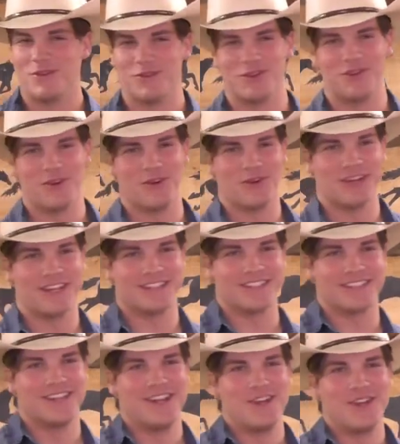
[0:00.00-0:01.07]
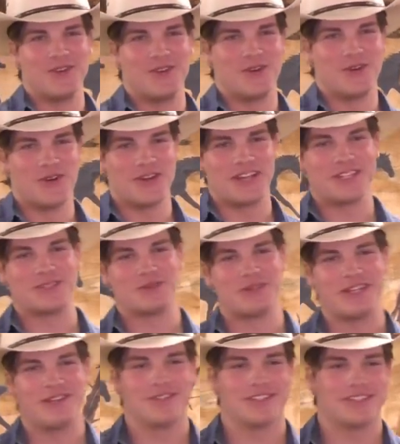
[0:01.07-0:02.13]
can go against you can go against what
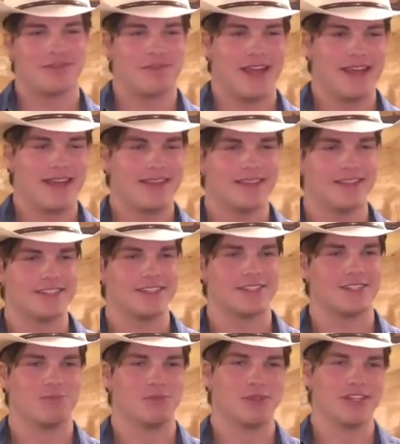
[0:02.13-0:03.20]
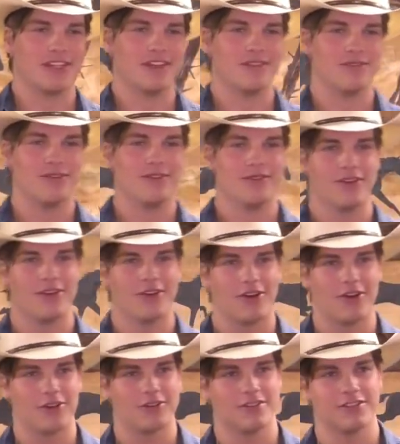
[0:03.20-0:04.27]
even some atheists believe. There
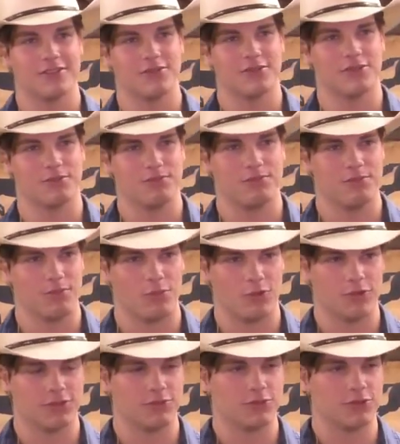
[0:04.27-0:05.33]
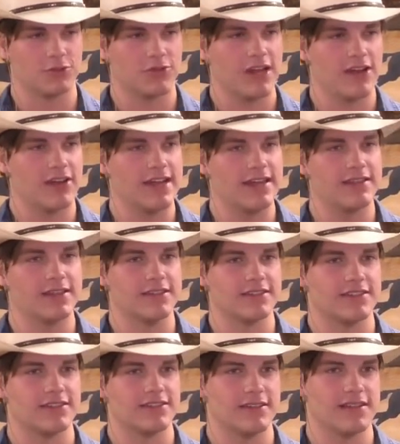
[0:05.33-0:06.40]
are some of the world's most renowned
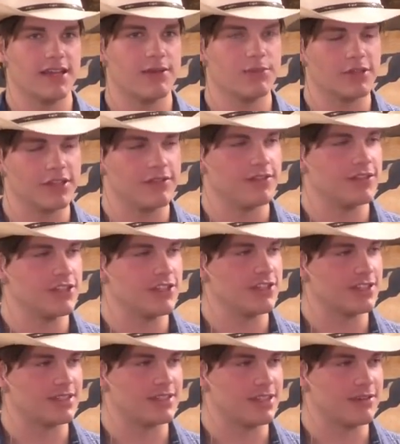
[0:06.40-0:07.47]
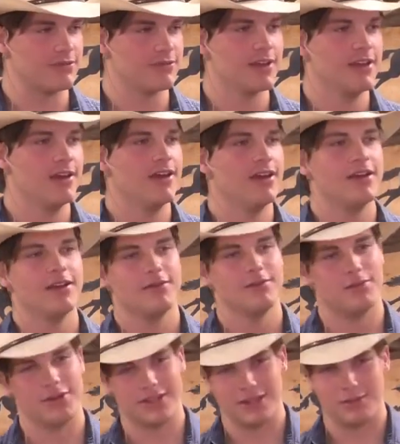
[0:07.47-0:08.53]
atheists. They believe that Jesus lived,
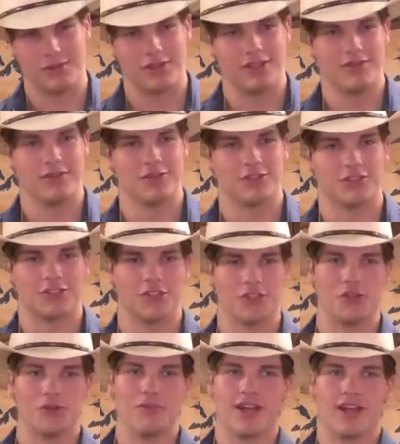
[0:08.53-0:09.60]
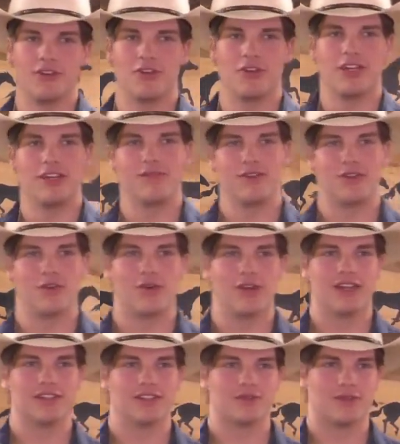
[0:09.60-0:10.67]
but they believe he was just a good man. You can even go
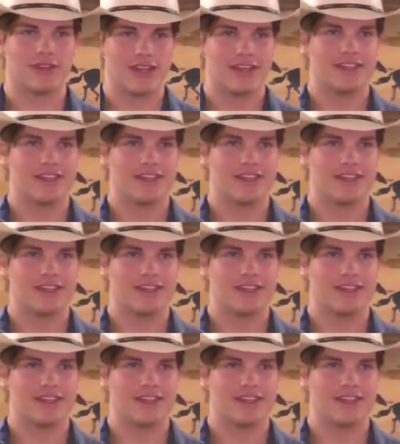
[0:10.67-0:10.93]
against what they